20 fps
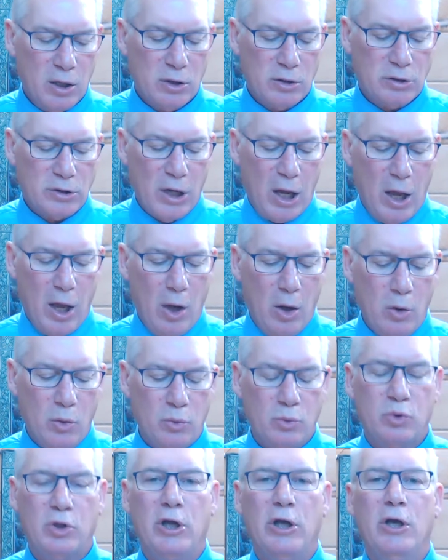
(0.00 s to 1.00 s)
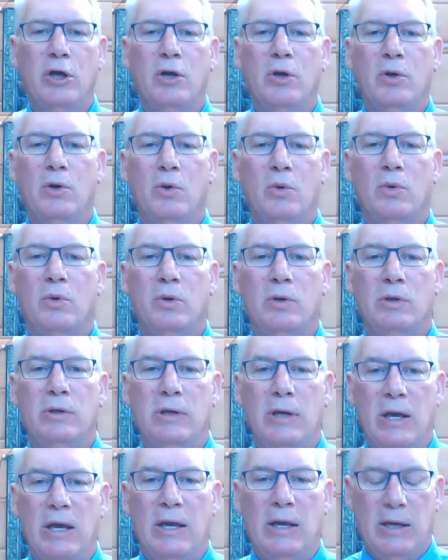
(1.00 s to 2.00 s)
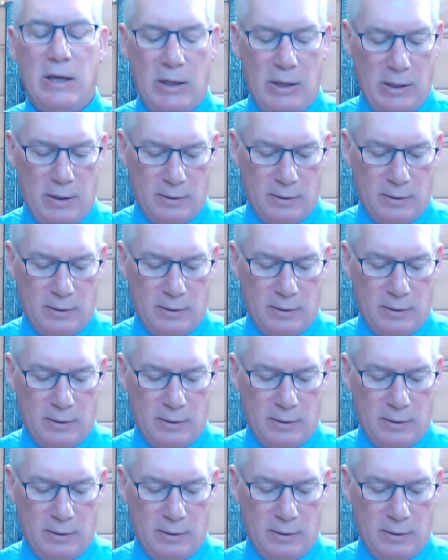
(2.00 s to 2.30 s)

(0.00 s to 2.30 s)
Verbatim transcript: so do ye.